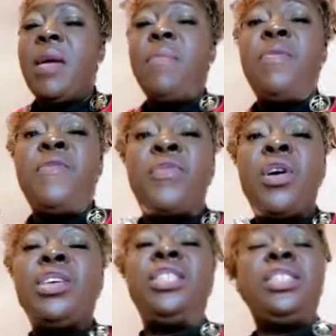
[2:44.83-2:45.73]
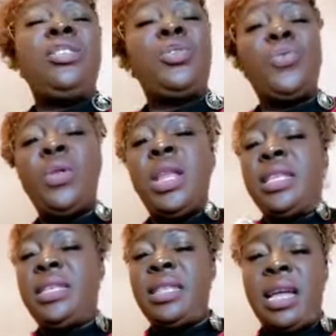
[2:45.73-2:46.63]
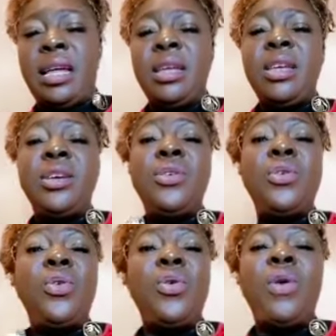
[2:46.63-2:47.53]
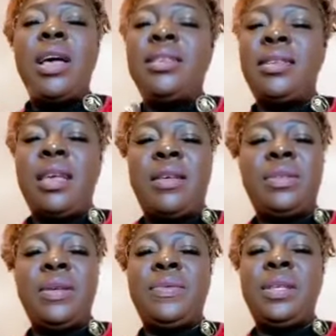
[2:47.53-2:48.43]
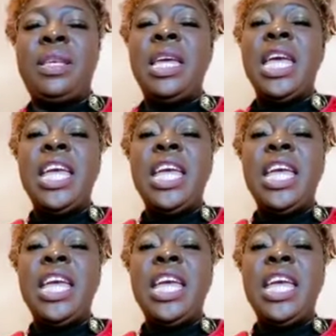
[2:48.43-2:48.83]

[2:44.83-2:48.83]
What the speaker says: before it is too late now, go and accept him.